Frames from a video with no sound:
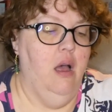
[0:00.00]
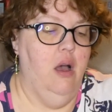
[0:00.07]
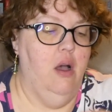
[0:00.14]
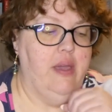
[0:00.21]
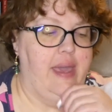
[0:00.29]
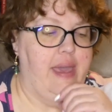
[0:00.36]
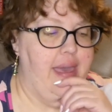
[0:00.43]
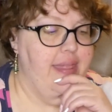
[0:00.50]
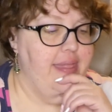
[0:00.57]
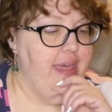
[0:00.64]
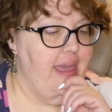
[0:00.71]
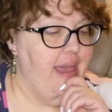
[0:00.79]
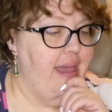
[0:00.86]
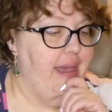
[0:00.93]
Okay, and
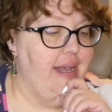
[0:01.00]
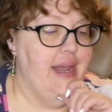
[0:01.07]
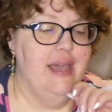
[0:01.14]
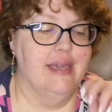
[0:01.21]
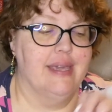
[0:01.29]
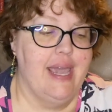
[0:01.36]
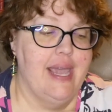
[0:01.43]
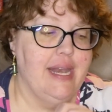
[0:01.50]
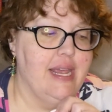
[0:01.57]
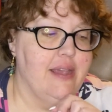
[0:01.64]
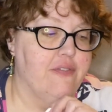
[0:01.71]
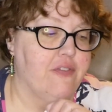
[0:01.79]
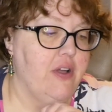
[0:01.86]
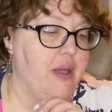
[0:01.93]
then
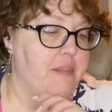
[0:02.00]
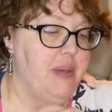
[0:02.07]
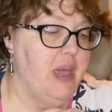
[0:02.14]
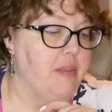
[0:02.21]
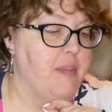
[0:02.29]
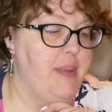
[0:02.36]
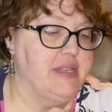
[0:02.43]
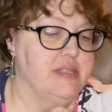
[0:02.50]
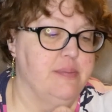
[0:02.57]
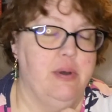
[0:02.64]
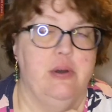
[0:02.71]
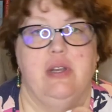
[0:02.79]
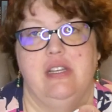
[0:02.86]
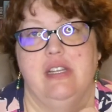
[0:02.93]
Katie from Paperbacks and
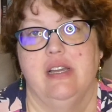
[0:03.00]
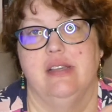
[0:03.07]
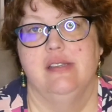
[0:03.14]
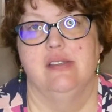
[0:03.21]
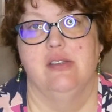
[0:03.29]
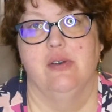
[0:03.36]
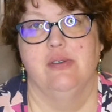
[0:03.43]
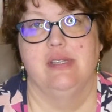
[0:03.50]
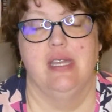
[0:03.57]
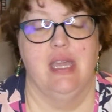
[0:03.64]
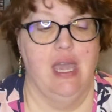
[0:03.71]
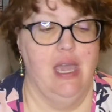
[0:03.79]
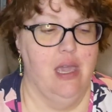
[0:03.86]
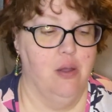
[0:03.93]
Ponytails is
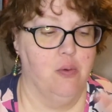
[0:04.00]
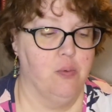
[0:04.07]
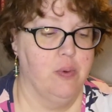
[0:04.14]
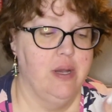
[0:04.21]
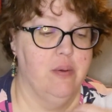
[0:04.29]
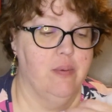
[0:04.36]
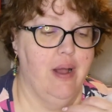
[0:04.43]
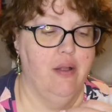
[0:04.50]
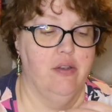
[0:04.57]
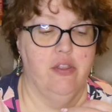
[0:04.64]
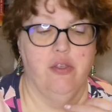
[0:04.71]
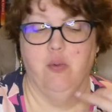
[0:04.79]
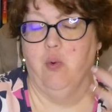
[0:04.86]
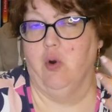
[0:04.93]
hosting a Read Around
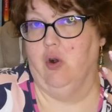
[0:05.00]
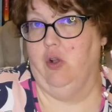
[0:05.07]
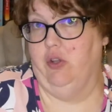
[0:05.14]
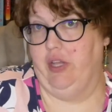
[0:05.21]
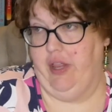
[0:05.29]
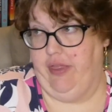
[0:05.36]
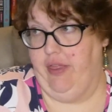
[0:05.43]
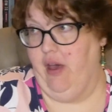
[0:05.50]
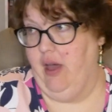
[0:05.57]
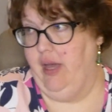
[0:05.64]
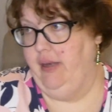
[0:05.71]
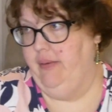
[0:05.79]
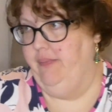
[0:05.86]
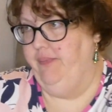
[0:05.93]
the World-a-thon.